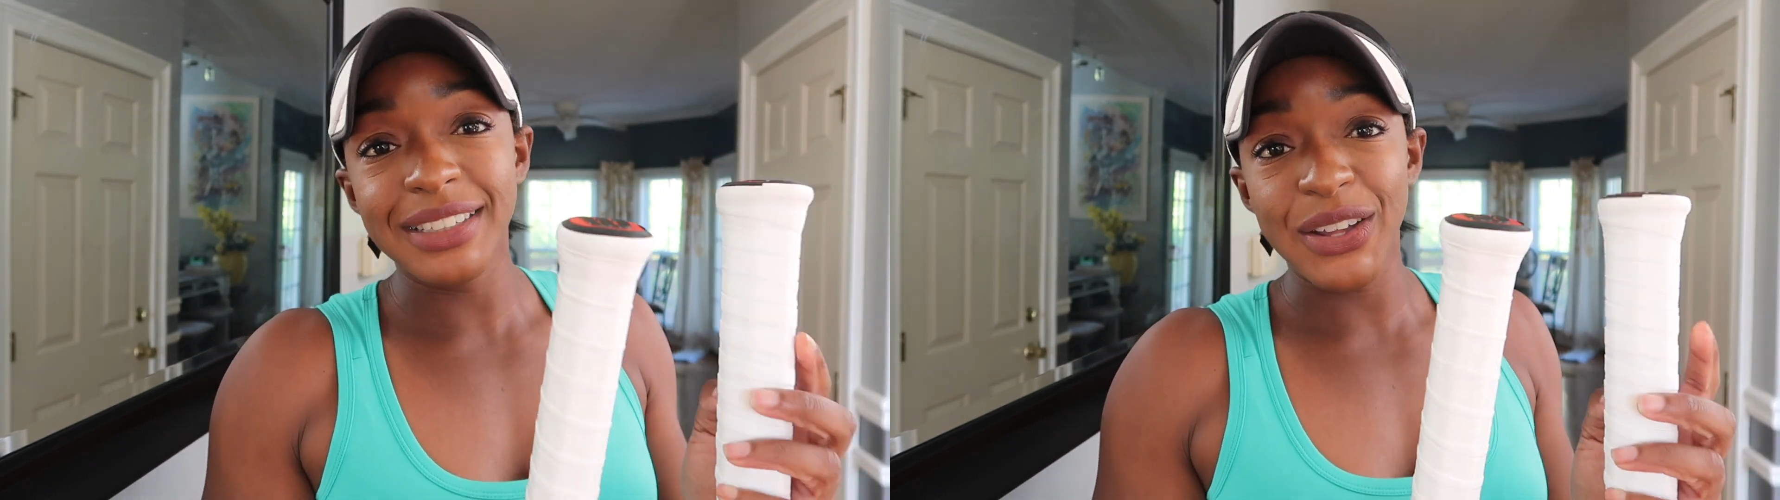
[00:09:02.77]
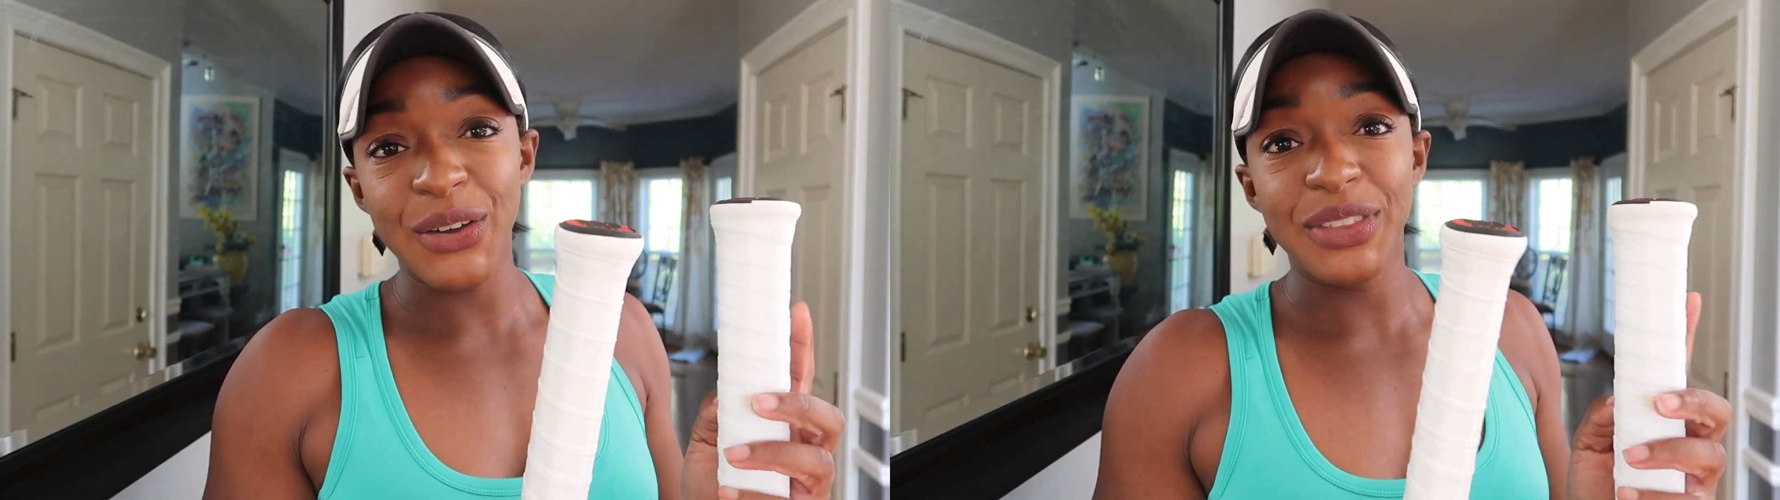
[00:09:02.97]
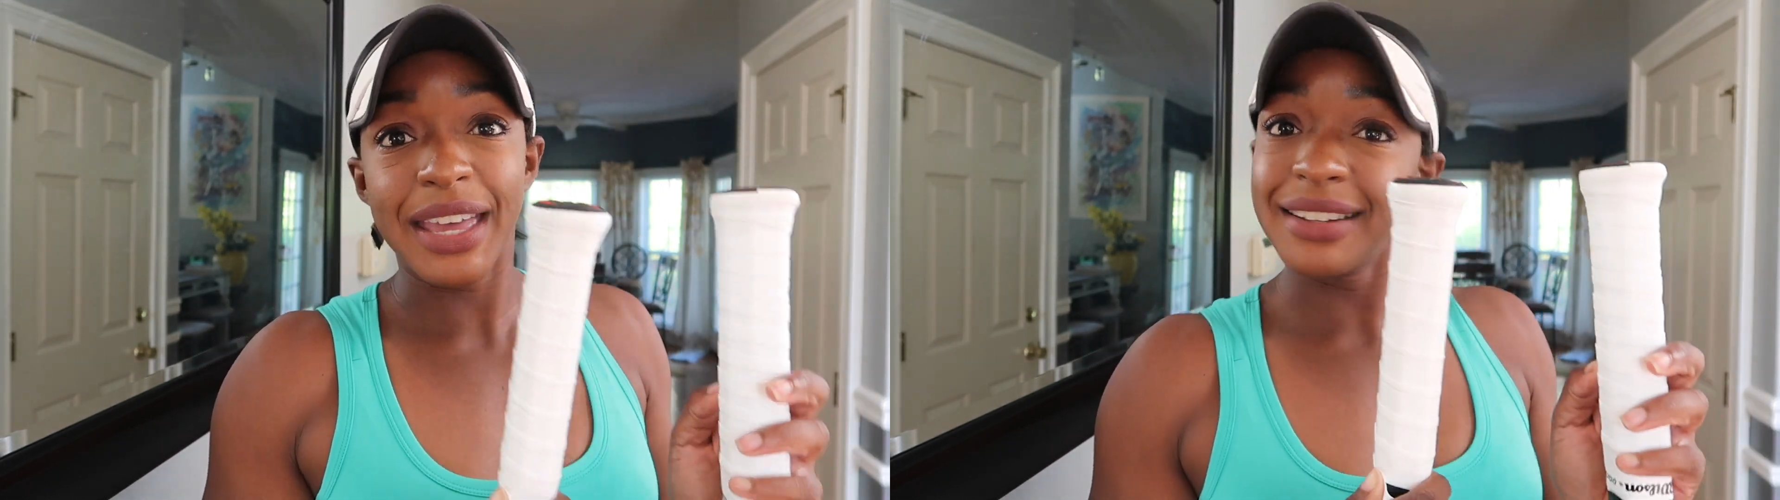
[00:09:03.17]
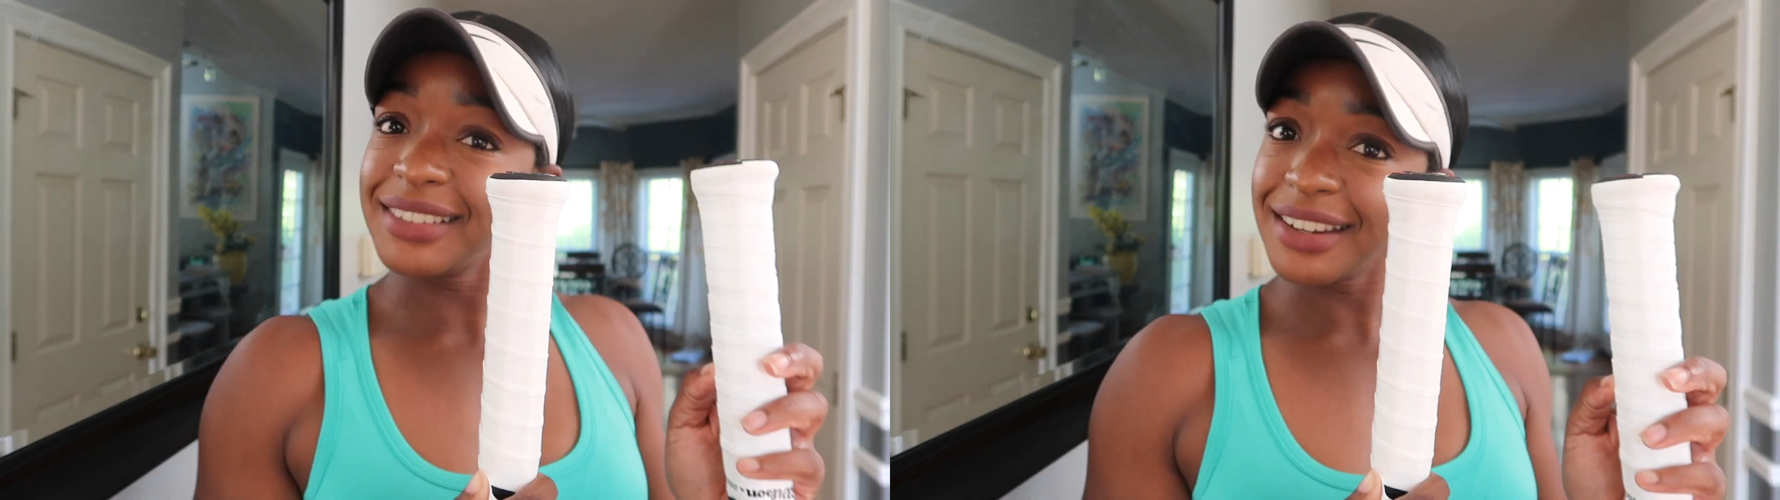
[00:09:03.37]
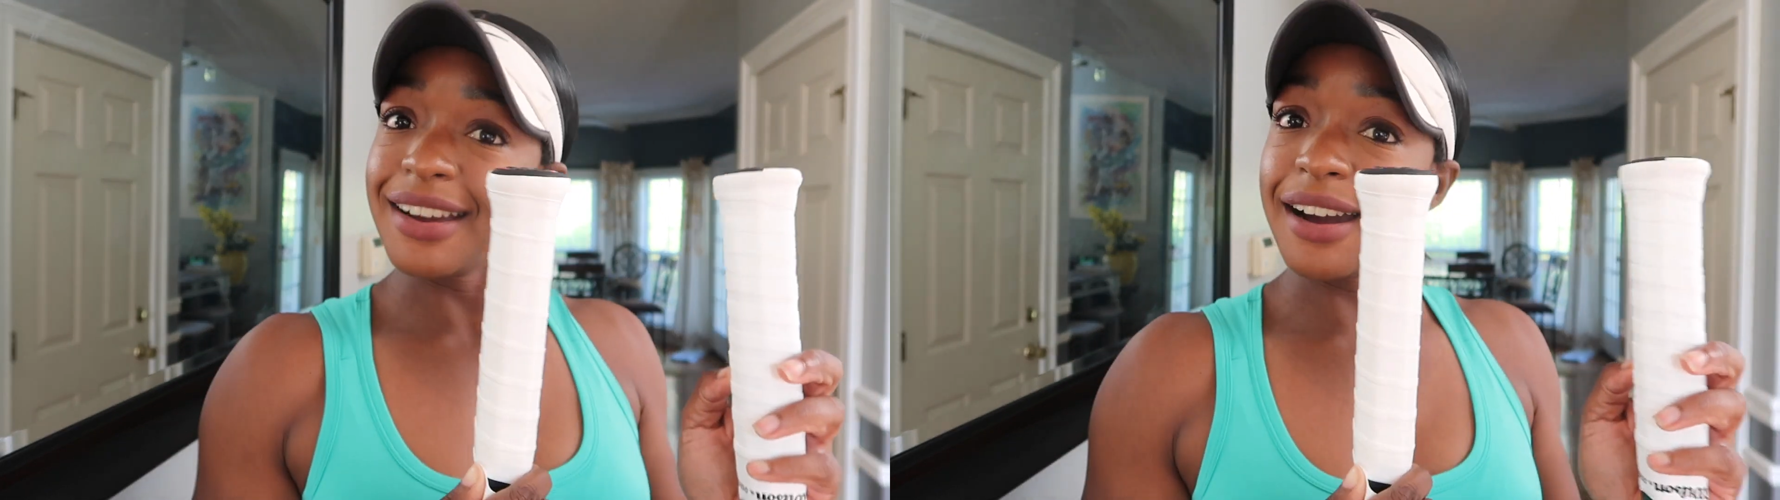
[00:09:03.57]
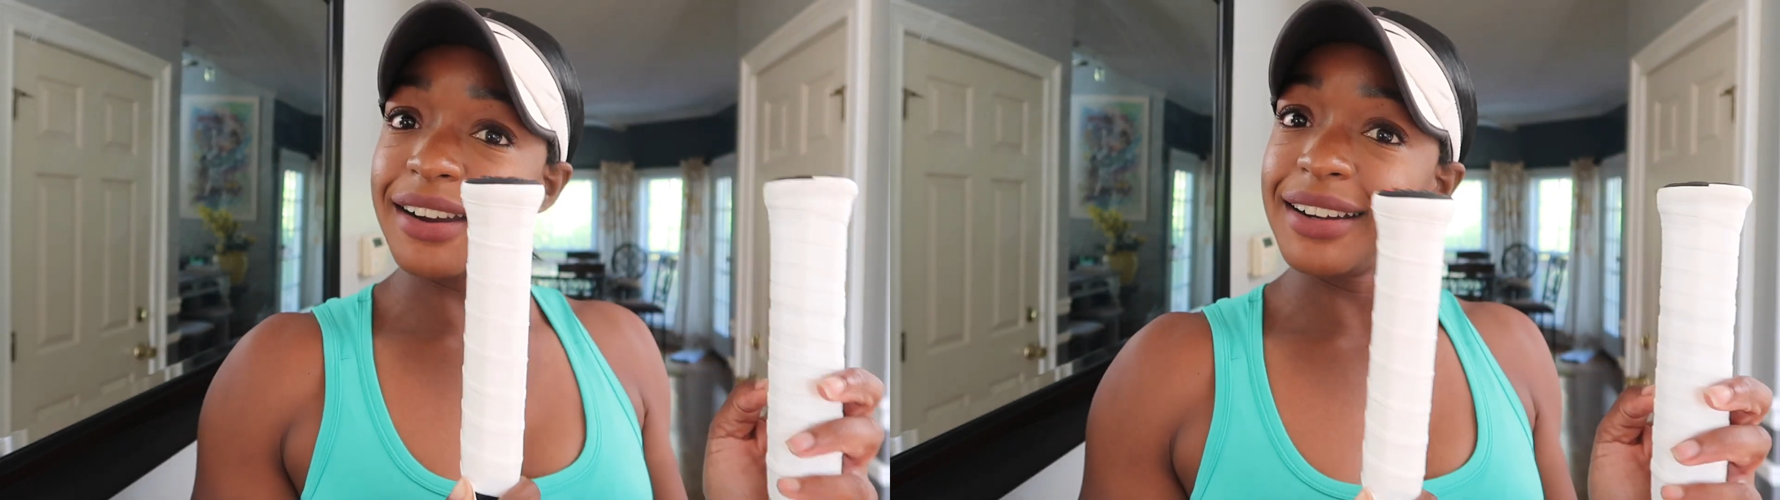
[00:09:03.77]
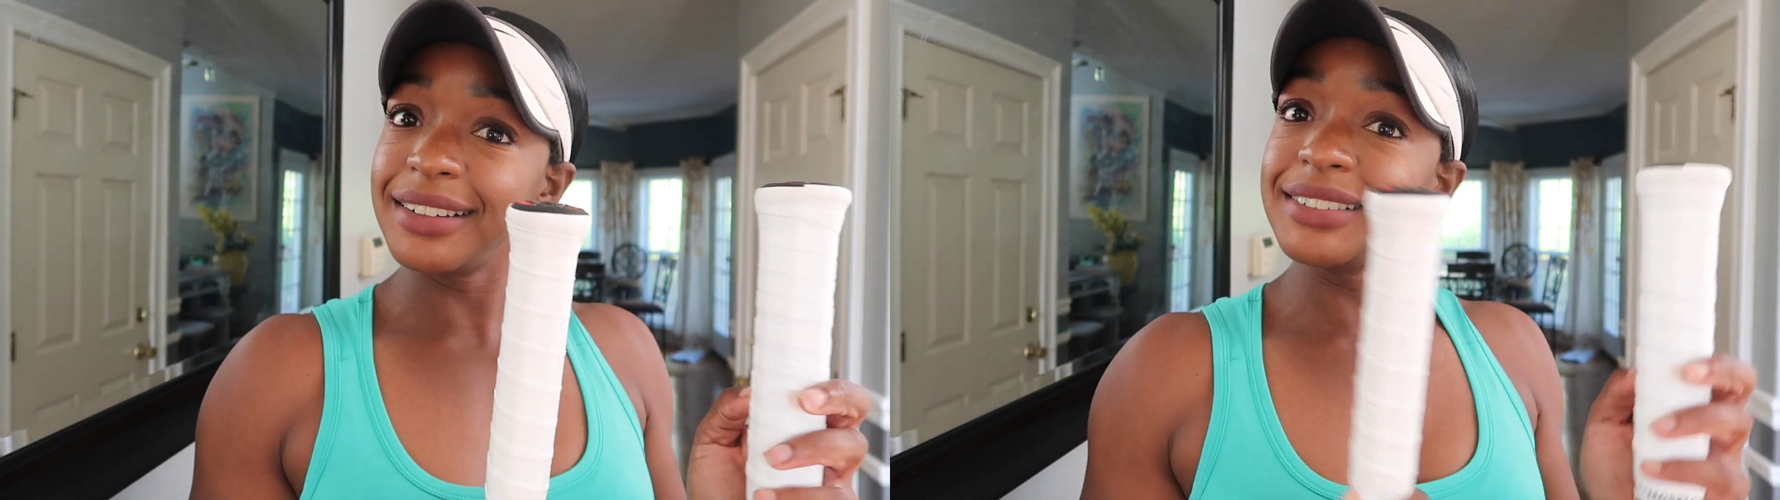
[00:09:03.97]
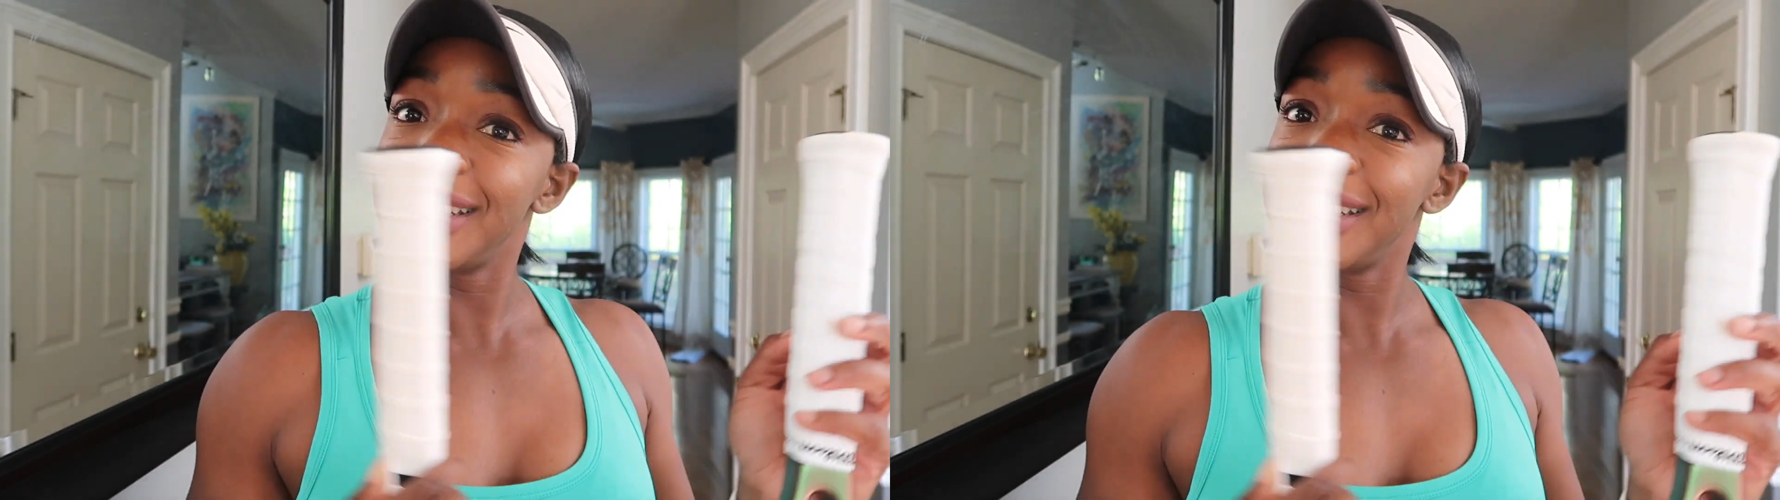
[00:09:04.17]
know that there are